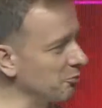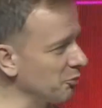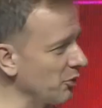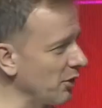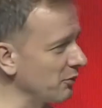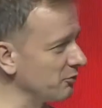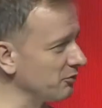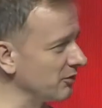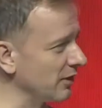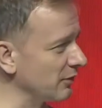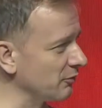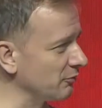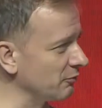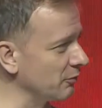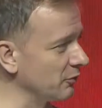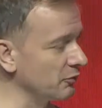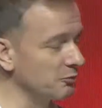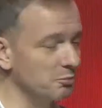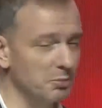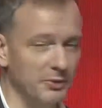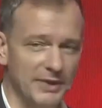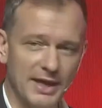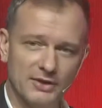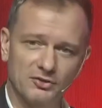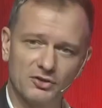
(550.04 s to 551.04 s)
processed foods,
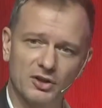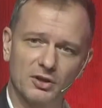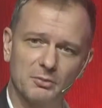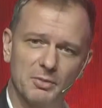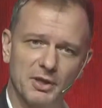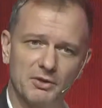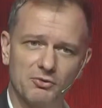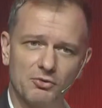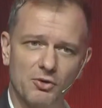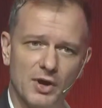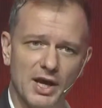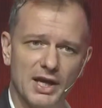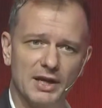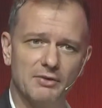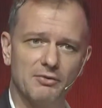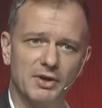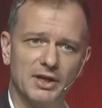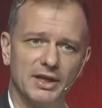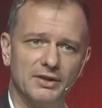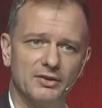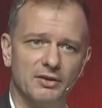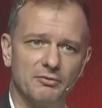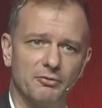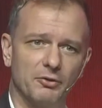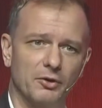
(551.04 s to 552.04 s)
but that's going to be really,
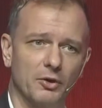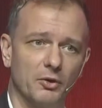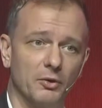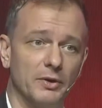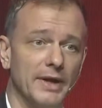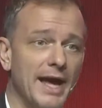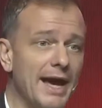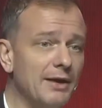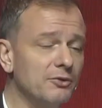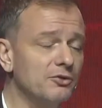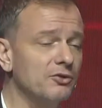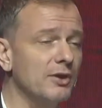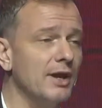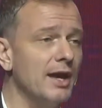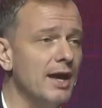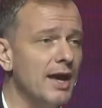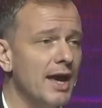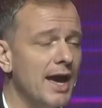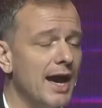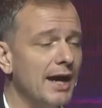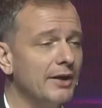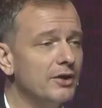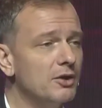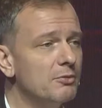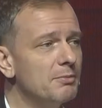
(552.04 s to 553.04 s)
really difficult. And
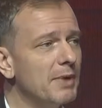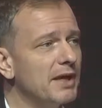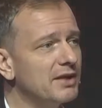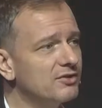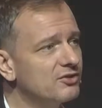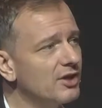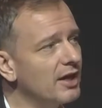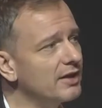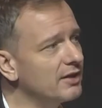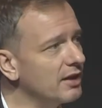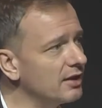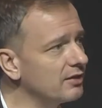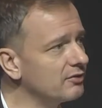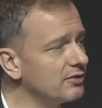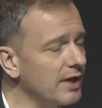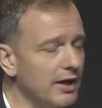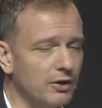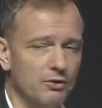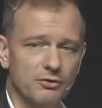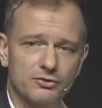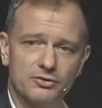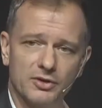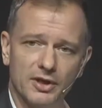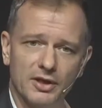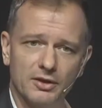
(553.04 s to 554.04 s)
how do you maintain the
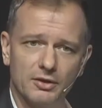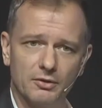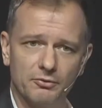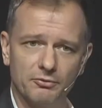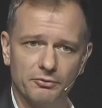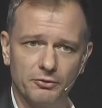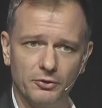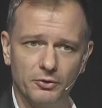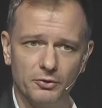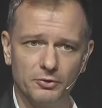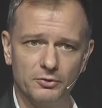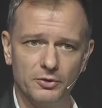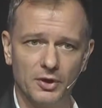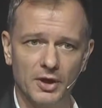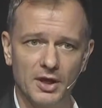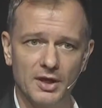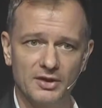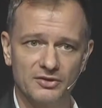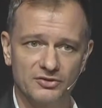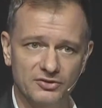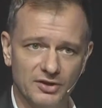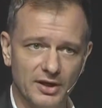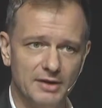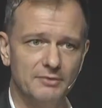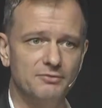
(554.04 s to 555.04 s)
integrity and the food
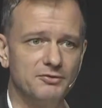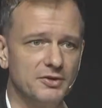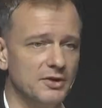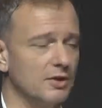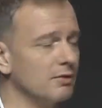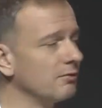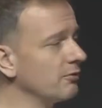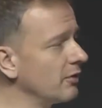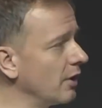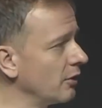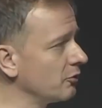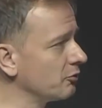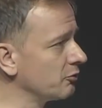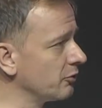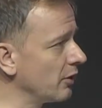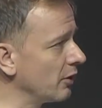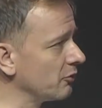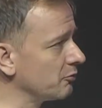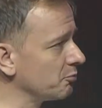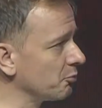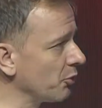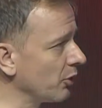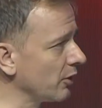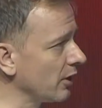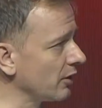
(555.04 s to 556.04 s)
safety of
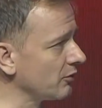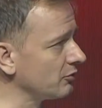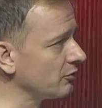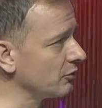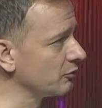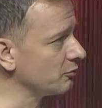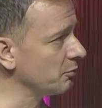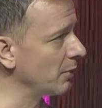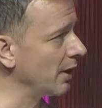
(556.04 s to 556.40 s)
those products as